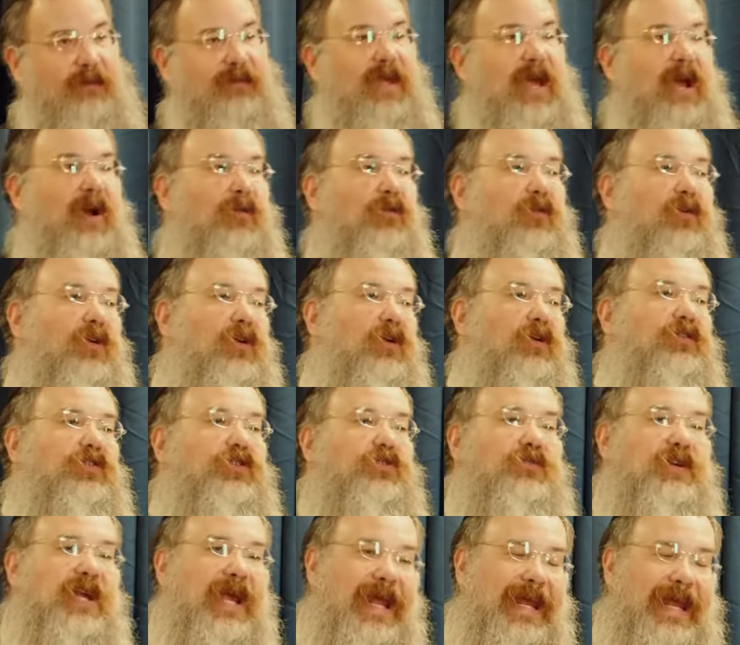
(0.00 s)
of that world
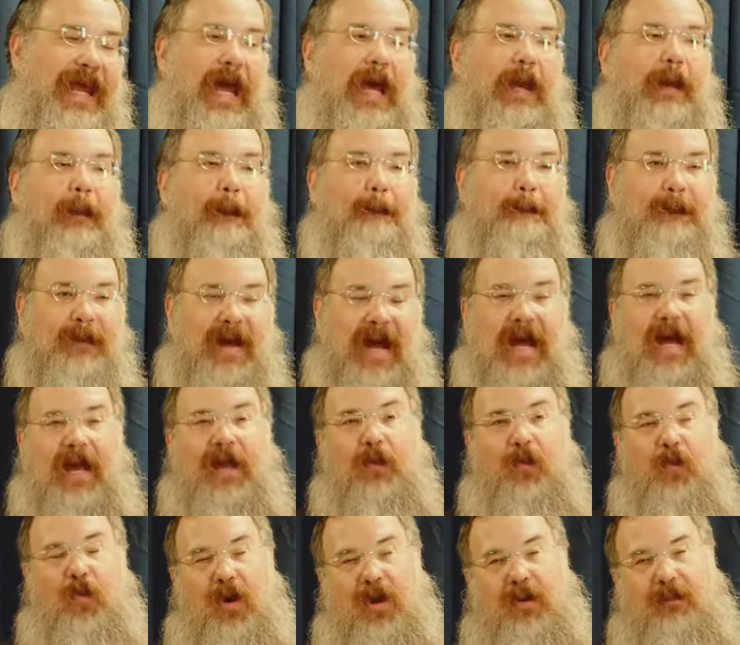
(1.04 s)
you cannot buy
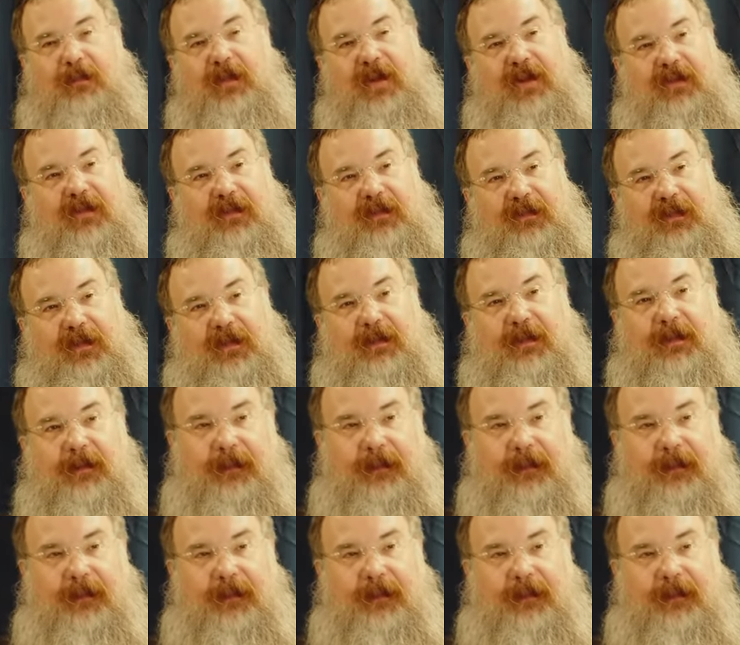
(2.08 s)
one mitzvah.